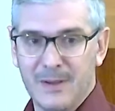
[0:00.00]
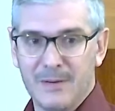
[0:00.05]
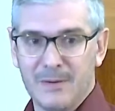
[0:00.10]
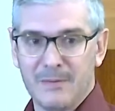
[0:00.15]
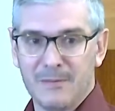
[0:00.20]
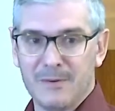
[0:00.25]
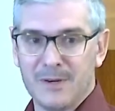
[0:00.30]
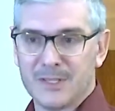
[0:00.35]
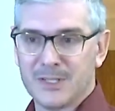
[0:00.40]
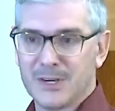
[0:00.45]

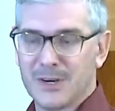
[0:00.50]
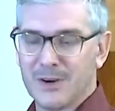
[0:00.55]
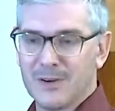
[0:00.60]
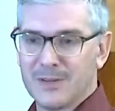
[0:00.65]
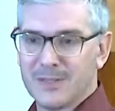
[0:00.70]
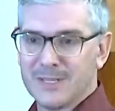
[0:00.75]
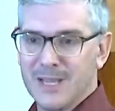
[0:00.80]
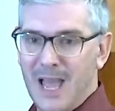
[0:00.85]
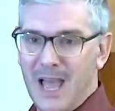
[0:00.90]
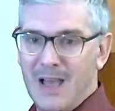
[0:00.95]

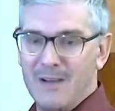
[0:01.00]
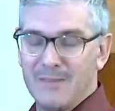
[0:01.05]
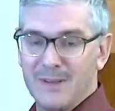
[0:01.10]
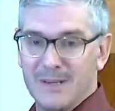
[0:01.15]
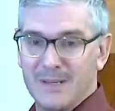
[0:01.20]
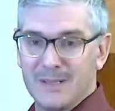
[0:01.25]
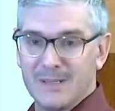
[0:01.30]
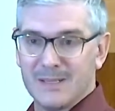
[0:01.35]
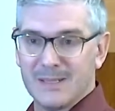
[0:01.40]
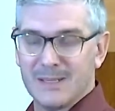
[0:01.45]
return to
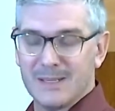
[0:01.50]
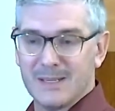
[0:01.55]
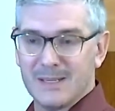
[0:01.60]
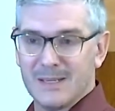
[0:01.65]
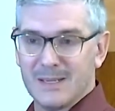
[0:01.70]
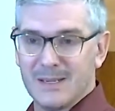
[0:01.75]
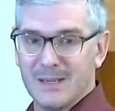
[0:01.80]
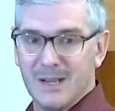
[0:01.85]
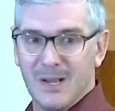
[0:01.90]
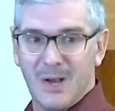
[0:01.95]
heaven
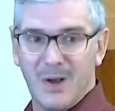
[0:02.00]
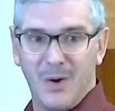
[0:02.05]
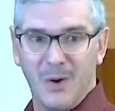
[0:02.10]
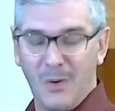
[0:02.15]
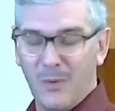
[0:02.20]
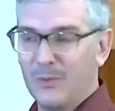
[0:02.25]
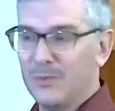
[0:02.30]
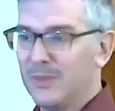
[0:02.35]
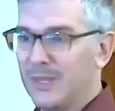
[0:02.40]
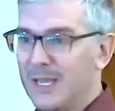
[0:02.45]

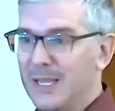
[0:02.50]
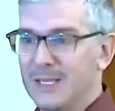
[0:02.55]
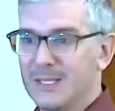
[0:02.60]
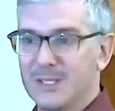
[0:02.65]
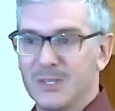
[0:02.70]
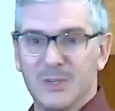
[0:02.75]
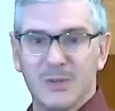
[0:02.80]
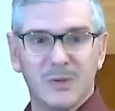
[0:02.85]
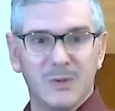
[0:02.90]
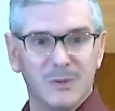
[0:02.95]
only
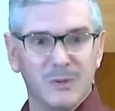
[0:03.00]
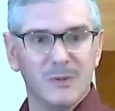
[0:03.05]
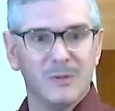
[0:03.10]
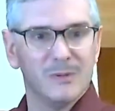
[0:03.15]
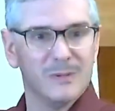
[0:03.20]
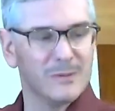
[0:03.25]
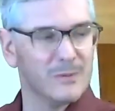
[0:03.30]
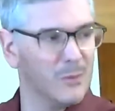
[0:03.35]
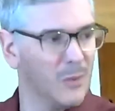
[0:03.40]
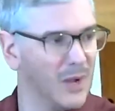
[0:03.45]

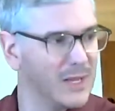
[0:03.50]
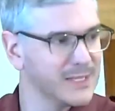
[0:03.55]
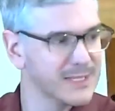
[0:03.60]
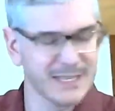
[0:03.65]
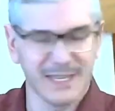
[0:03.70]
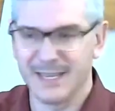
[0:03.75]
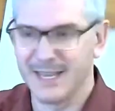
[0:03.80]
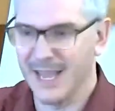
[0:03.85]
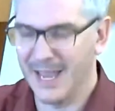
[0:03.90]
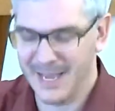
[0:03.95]
to once
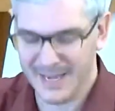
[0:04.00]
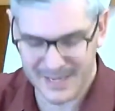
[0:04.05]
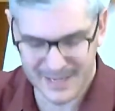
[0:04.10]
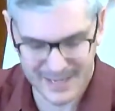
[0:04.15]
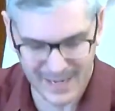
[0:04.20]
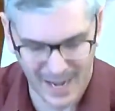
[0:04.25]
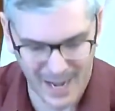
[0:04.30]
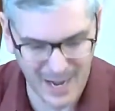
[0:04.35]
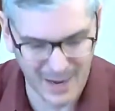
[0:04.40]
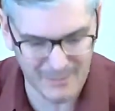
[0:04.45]
again
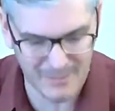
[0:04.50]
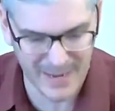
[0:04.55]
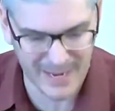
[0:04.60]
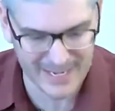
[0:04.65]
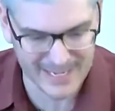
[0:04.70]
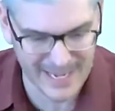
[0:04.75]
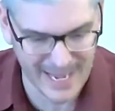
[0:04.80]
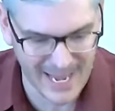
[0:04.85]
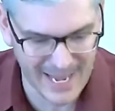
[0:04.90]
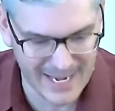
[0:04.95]
come
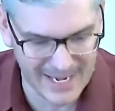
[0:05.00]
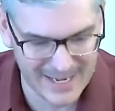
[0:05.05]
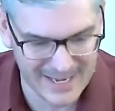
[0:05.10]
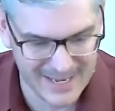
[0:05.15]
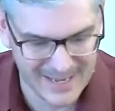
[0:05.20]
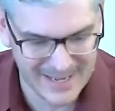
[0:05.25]
again.